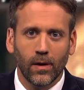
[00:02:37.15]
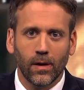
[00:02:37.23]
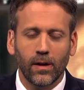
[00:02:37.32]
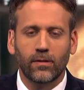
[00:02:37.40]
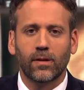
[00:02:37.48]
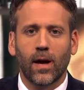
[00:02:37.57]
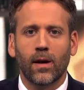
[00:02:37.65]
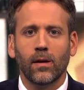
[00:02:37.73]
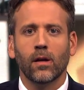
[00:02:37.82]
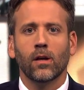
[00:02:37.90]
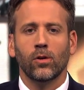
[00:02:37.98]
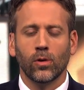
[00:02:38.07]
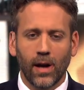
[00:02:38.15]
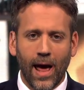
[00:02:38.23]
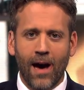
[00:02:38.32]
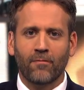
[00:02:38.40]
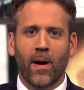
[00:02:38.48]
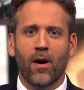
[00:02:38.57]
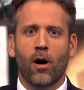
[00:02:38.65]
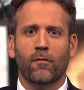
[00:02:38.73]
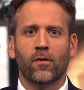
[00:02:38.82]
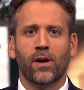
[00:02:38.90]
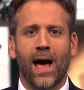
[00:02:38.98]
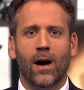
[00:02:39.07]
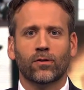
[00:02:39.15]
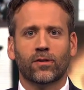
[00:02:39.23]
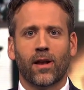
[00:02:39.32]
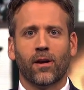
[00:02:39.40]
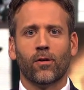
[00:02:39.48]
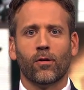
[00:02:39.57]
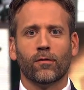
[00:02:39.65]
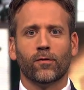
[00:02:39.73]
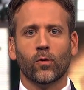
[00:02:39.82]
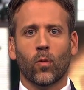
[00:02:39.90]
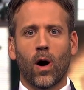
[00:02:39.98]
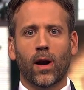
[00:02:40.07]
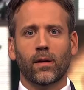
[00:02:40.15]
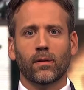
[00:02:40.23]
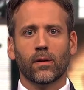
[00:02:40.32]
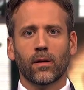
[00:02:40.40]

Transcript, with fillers: He said, you can have my offer now, Senator, if you want it.